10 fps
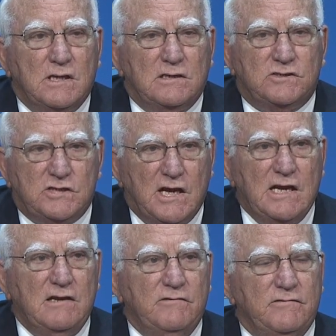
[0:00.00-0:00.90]
and
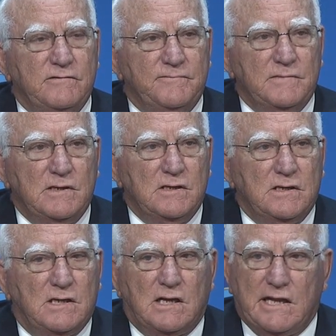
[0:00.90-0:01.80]
shave,
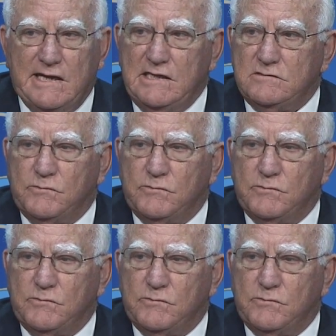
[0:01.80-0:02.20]
and ladies,